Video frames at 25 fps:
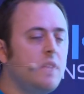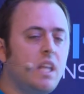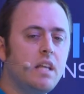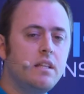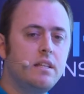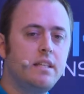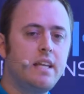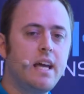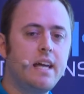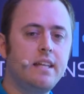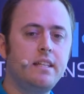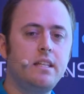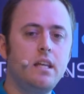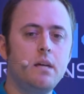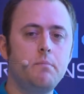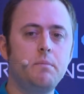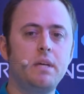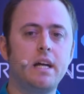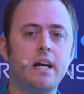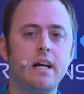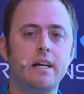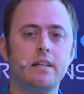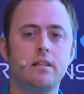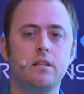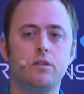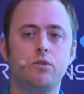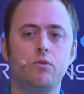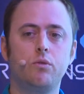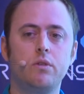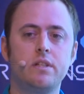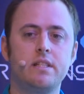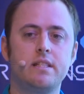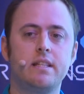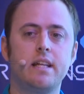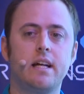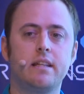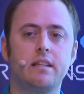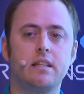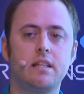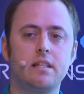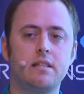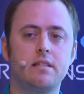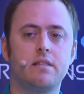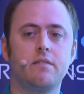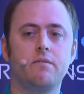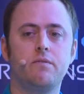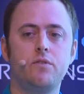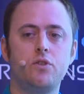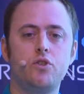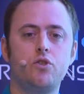The idea behind the tool is that
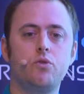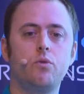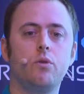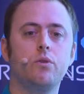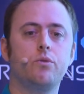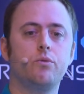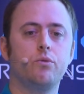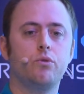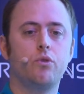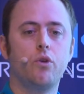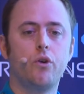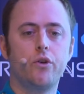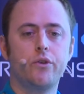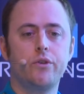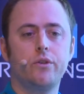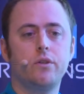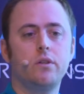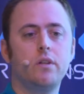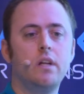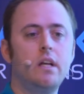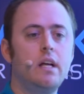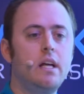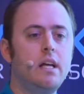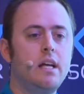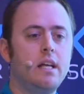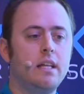it's a visual tutorial